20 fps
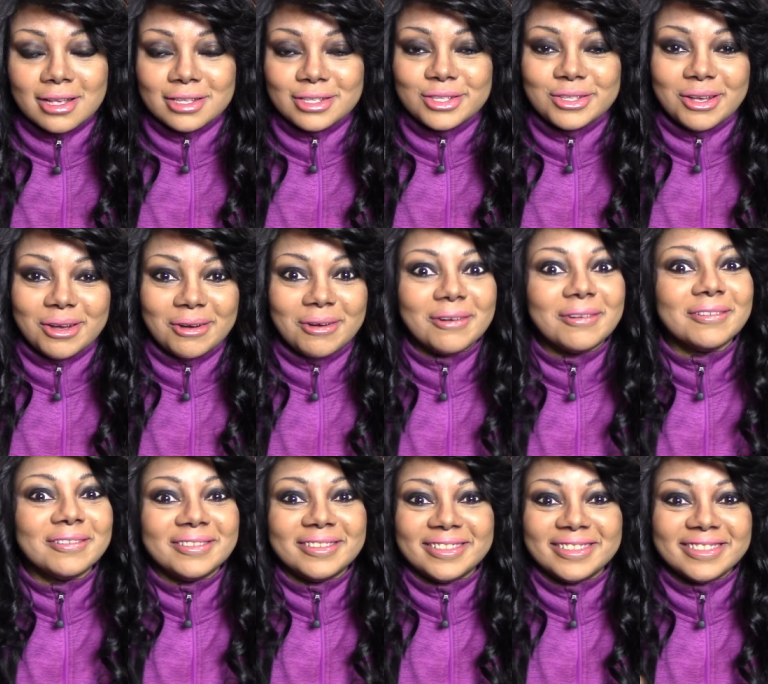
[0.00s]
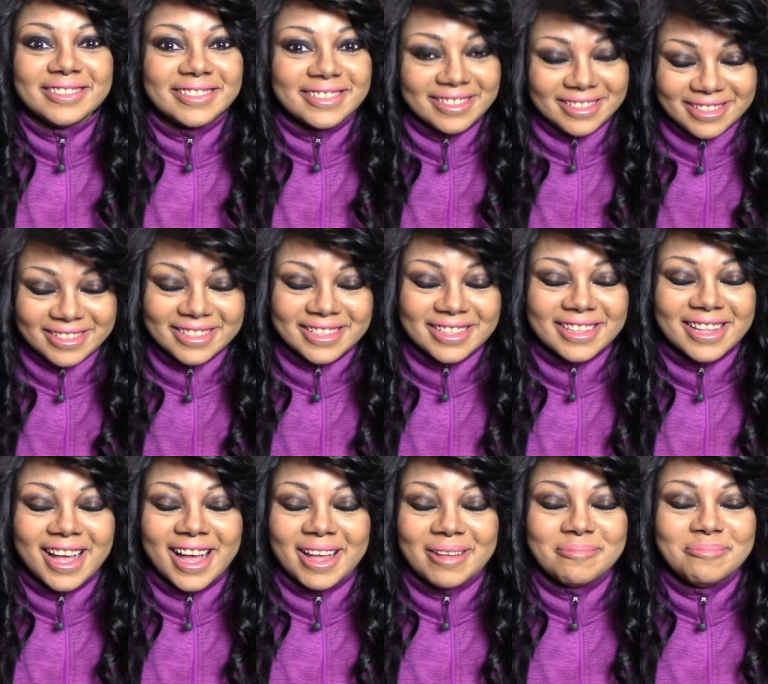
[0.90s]
So
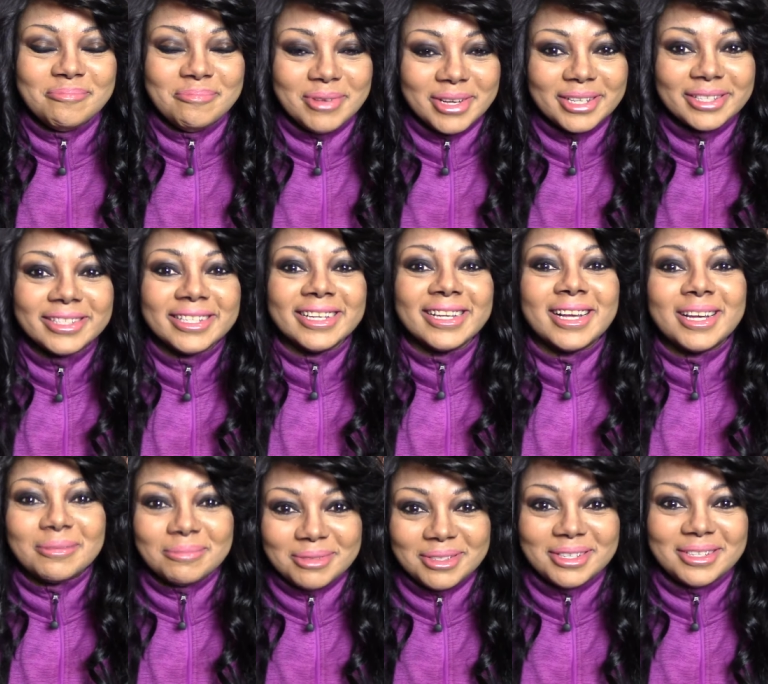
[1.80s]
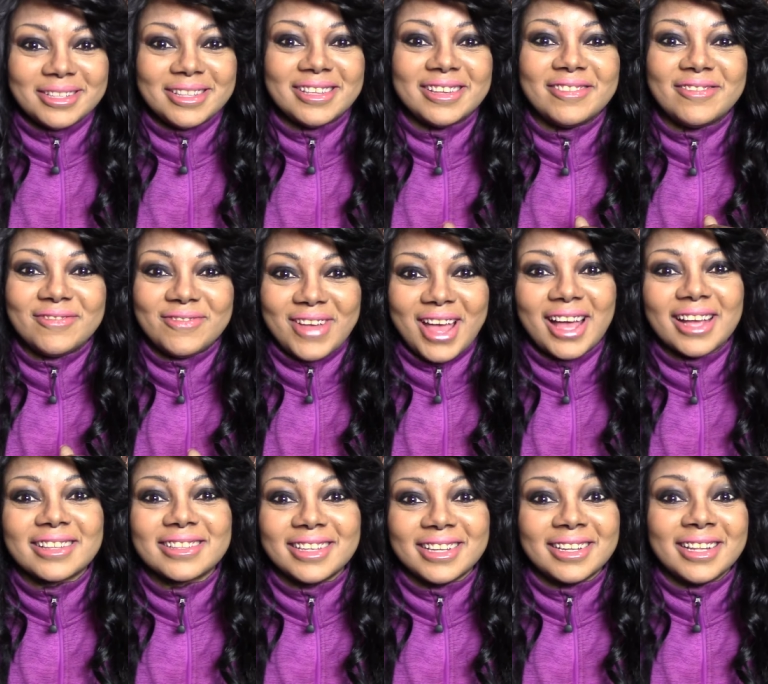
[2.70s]
I'm building up to the
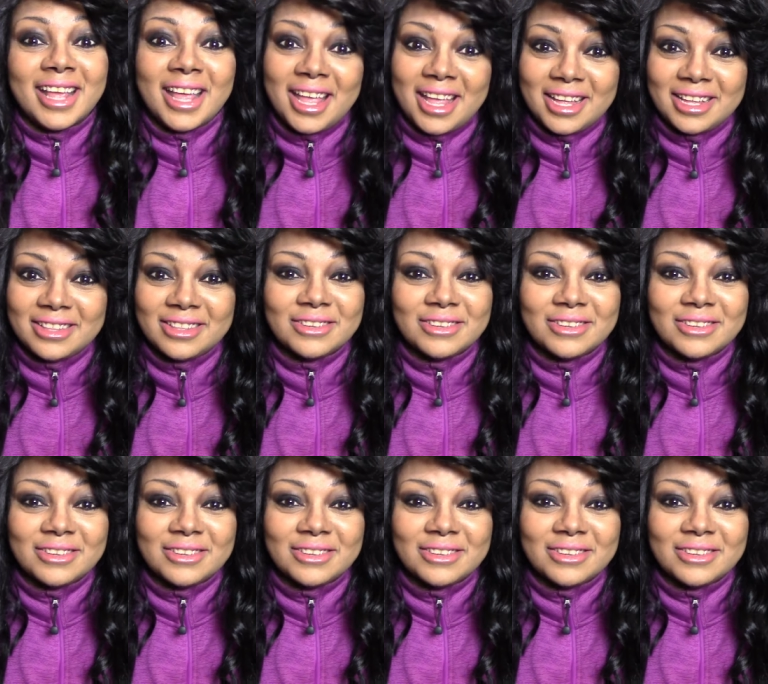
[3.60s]
fact that, hey,